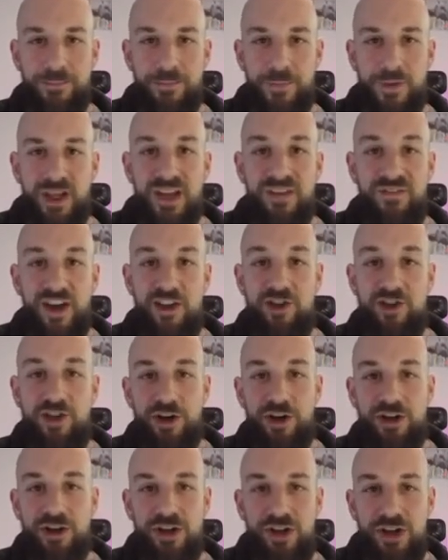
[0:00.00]
If I
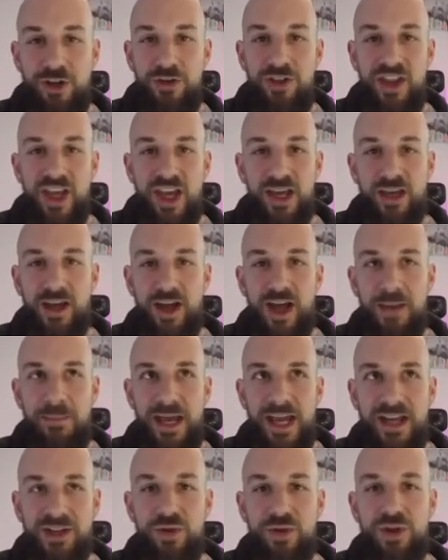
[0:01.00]
start a new thing, I'm
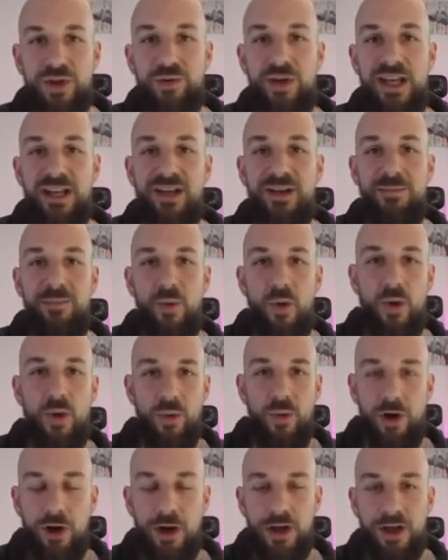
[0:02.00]
actually creating more
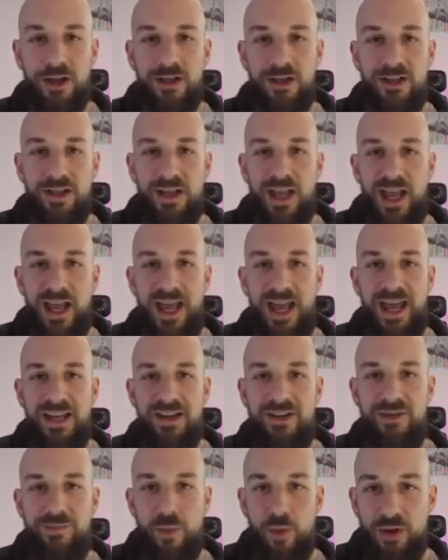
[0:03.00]
work
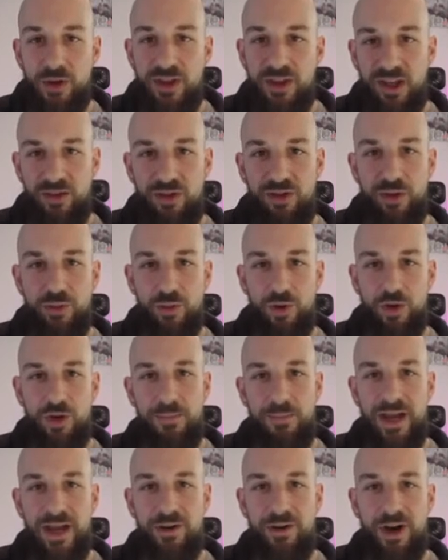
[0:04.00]
and more things to worry
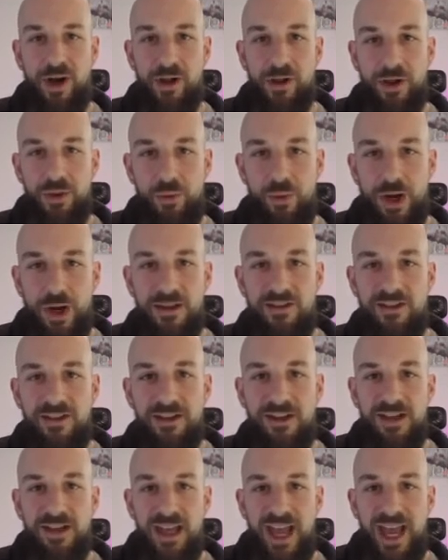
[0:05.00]
about all at once,
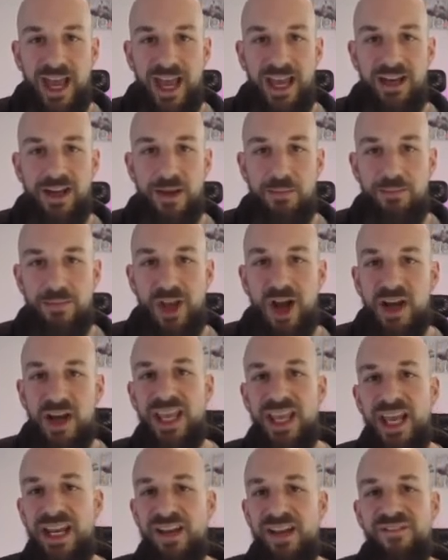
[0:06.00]
and I'm not
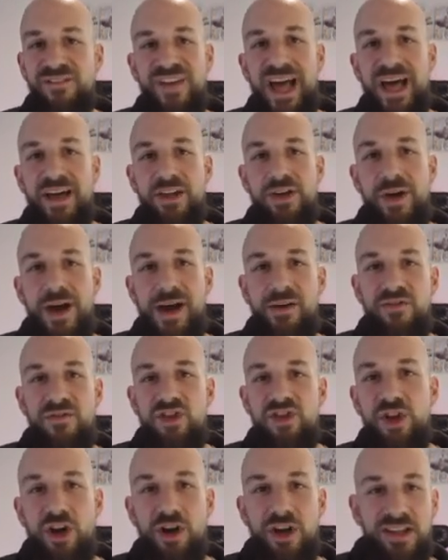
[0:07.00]
getting value out of
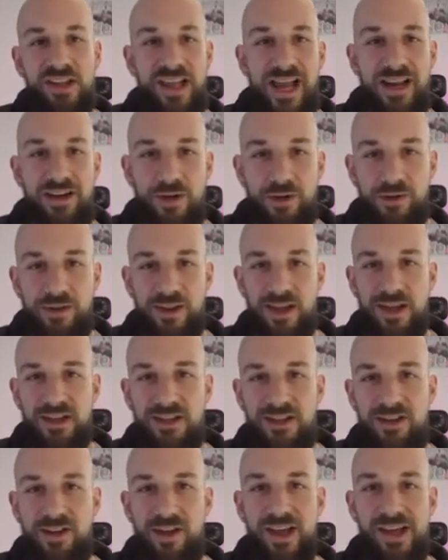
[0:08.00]
starting that new thing
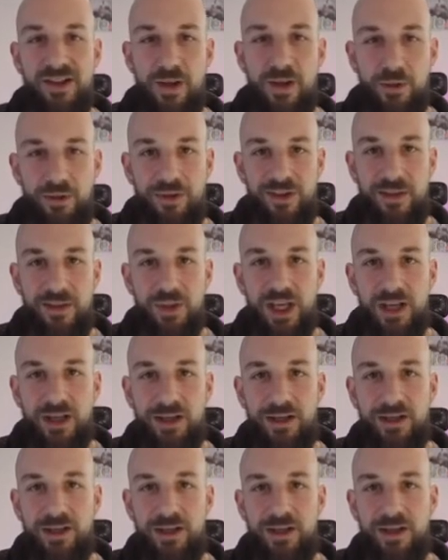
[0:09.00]
until I close something.
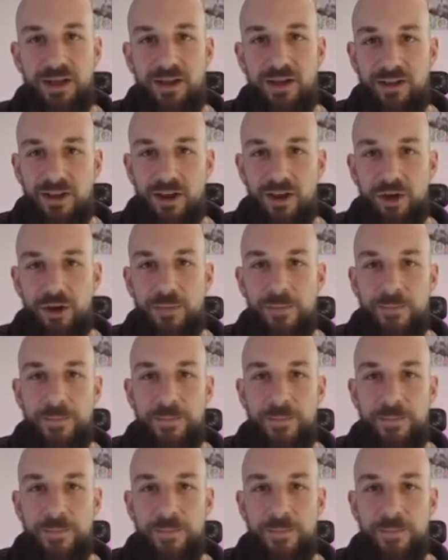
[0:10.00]
So